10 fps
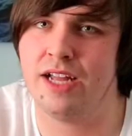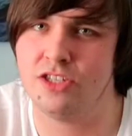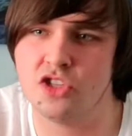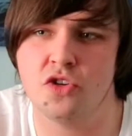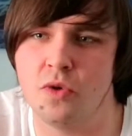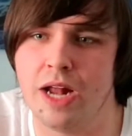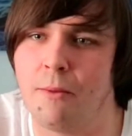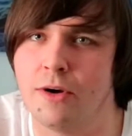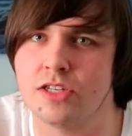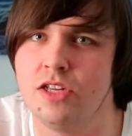In school, I
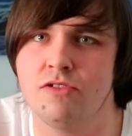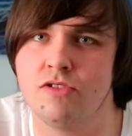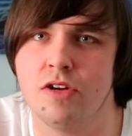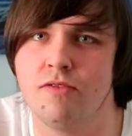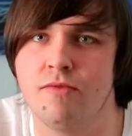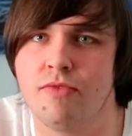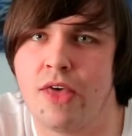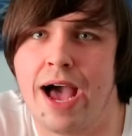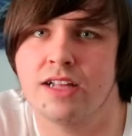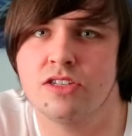wasn't
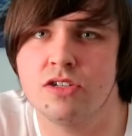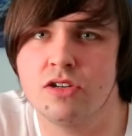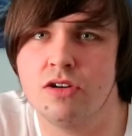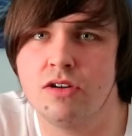that